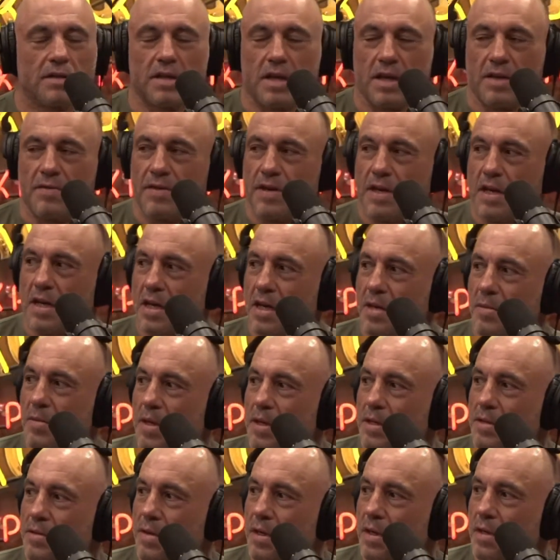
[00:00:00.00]
Yeah, it's not even no. 90
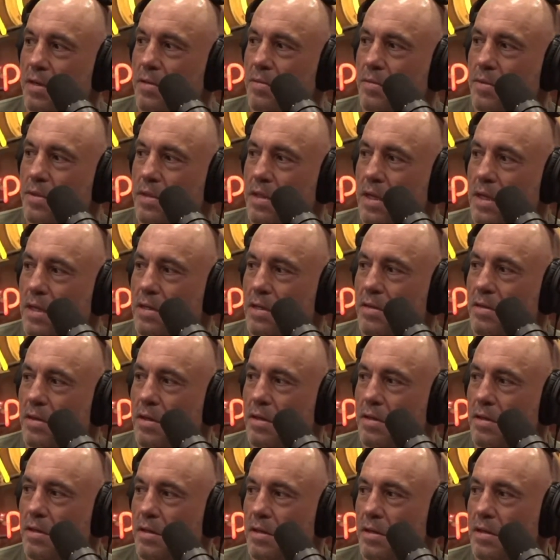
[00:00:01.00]
minutes, right? Have you ever
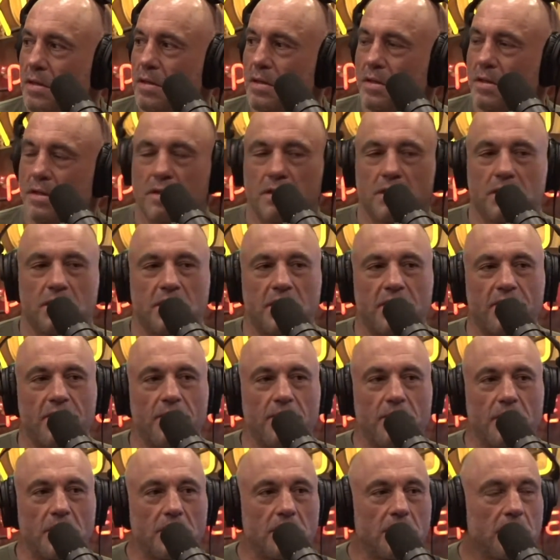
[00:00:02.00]
experienced a total solar
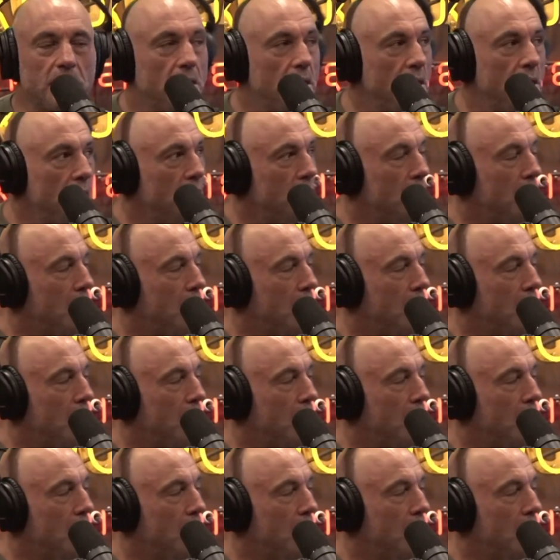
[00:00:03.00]
eclipse? Minutes?